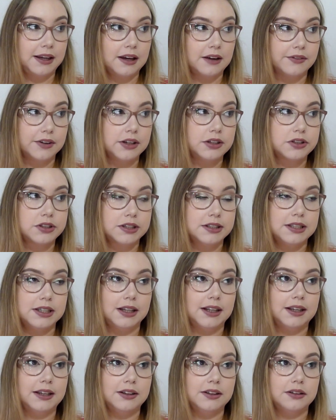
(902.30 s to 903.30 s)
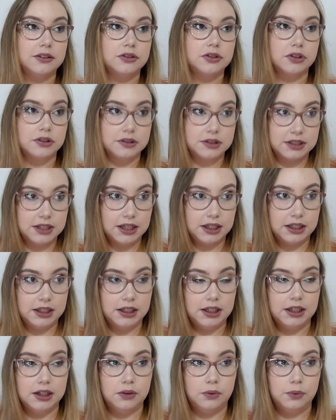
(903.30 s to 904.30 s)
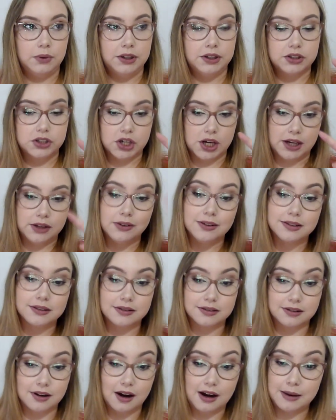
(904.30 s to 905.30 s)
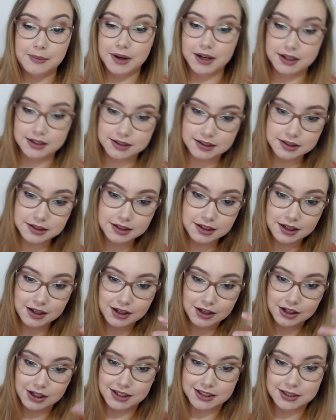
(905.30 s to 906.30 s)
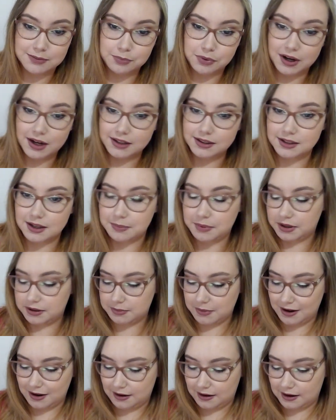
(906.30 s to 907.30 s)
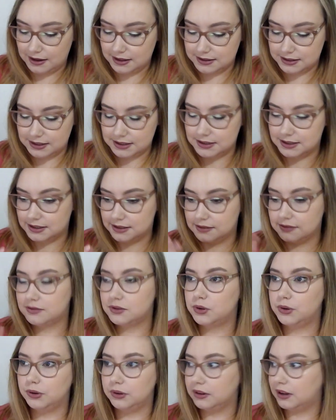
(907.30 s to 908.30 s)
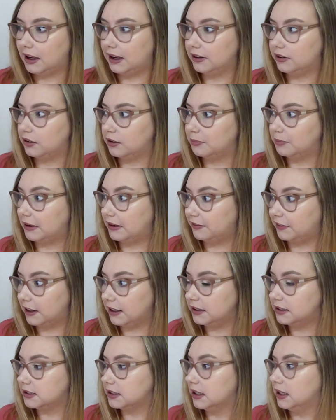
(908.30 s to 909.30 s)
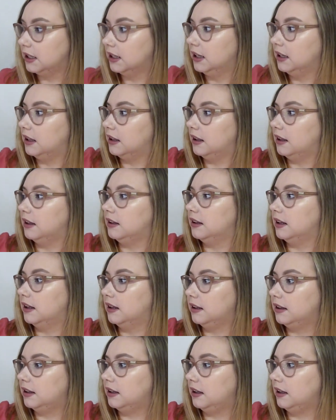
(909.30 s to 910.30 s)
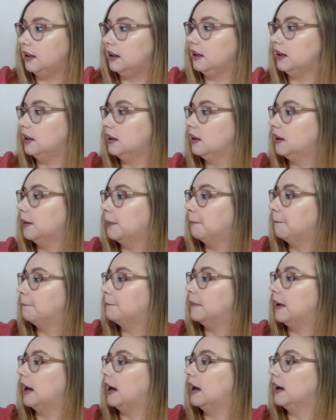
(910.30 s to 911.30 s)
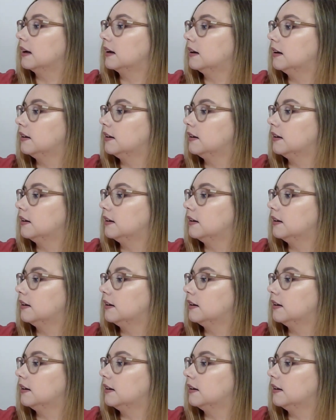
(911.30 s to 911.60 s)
Coverage Concealer in Shanti, which I use as an eye base because it brightens up under my eyes. It's too light on my face. And then the MAC